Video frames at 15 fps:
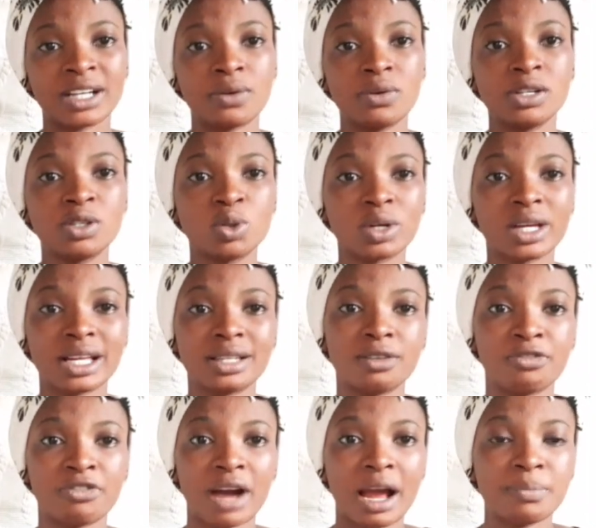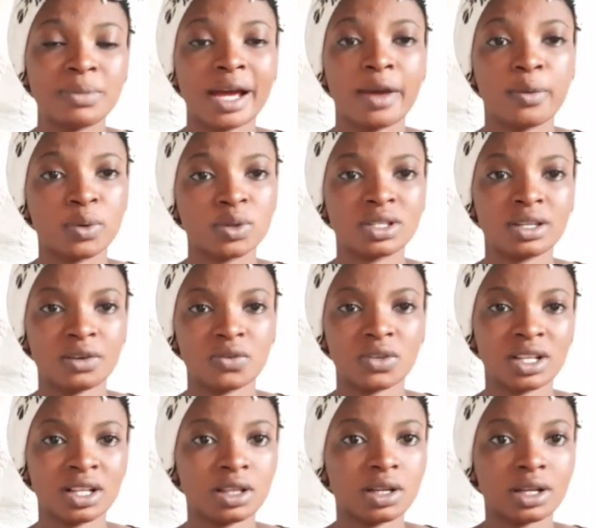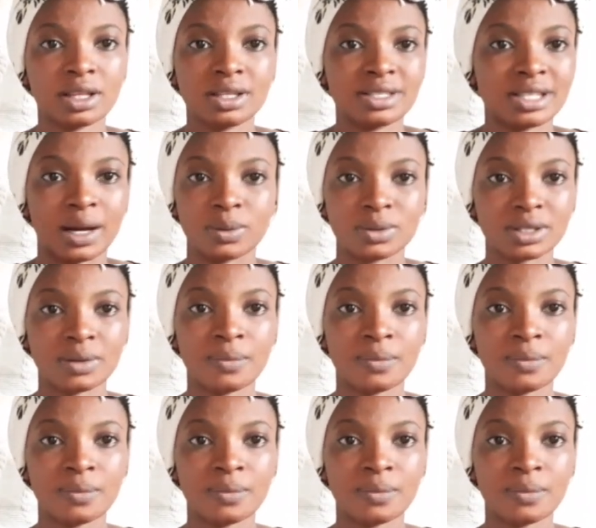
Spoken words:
I really don't get the vibe that I want and everything. Talk things out.